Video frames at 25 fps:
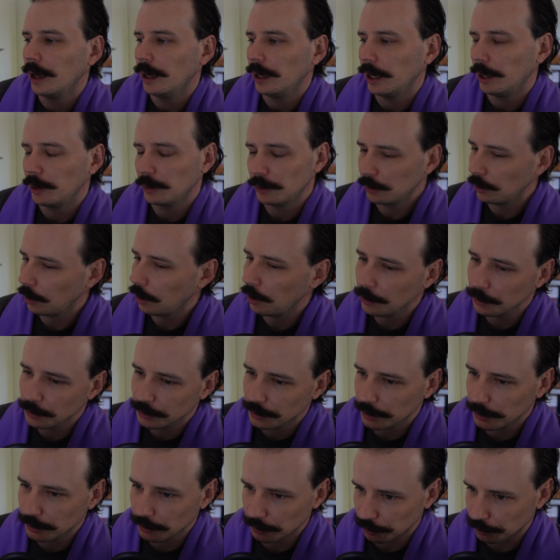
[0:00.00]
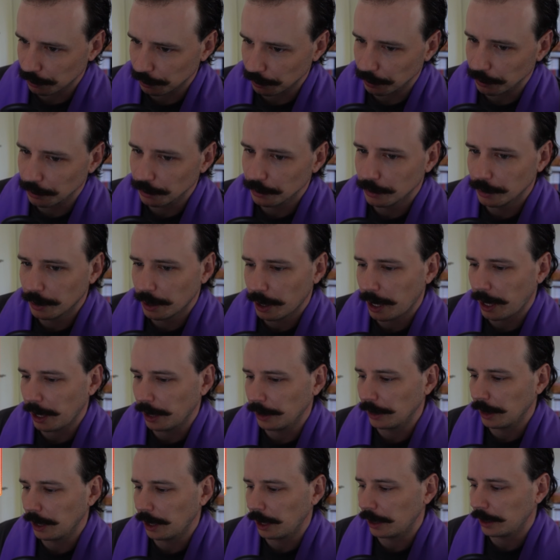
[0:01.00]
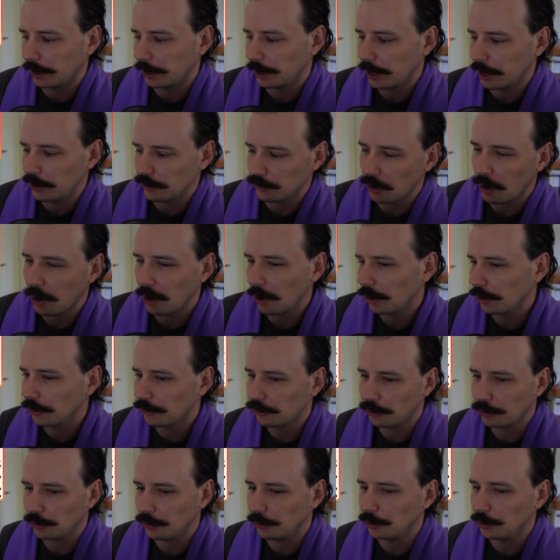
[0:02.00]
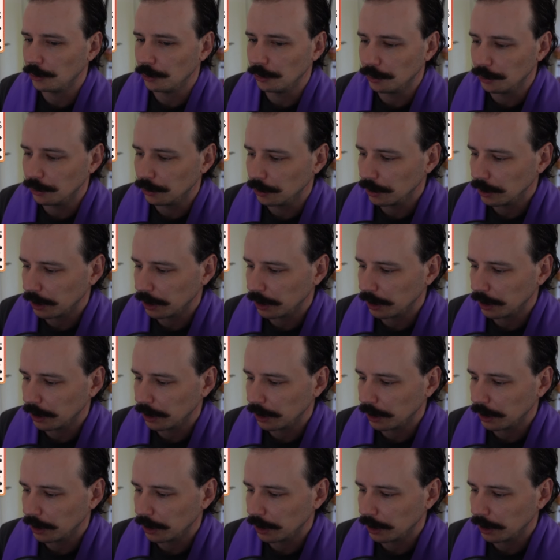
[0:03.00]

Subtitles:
And all those things are true, and like it is hard to